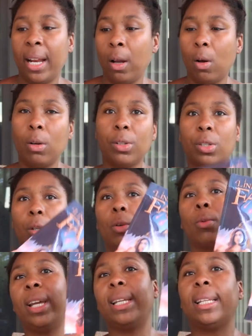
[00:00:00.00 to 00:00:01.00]
I also
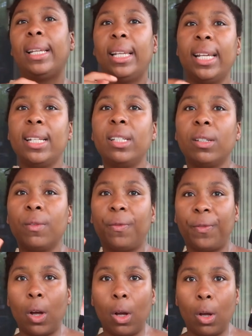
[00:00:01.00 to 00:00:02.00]
read Linden
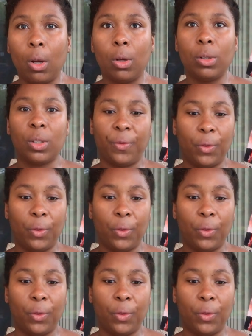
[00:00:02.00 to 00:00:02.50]
Falls